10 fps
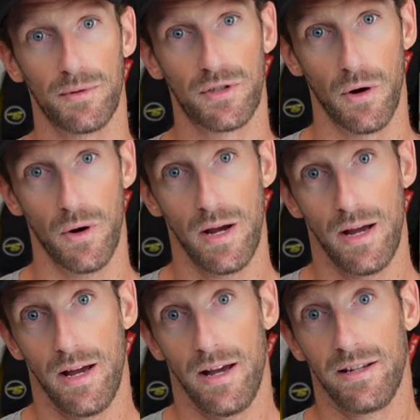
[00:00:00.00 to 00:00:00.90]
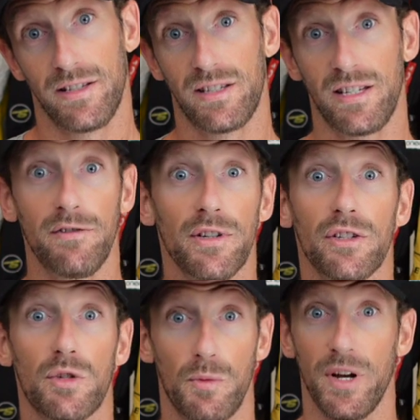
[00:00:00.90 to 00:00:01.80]
So stiffer
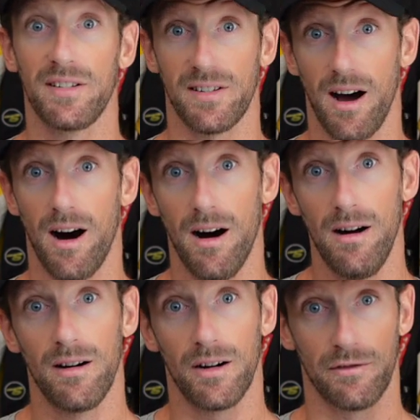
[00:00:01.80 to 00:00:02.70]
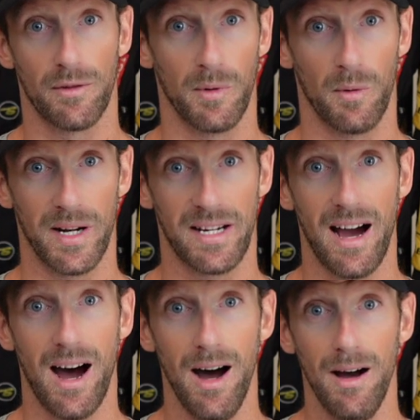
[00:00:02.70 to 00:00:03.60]
the springs are on a Formula One
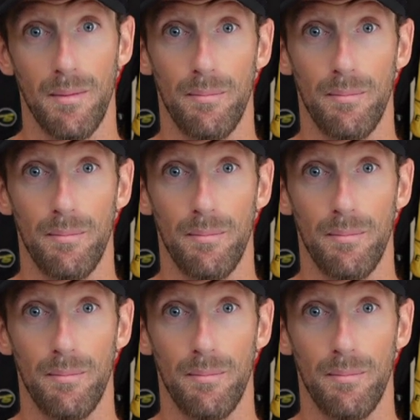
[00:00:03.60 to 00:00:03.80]
car,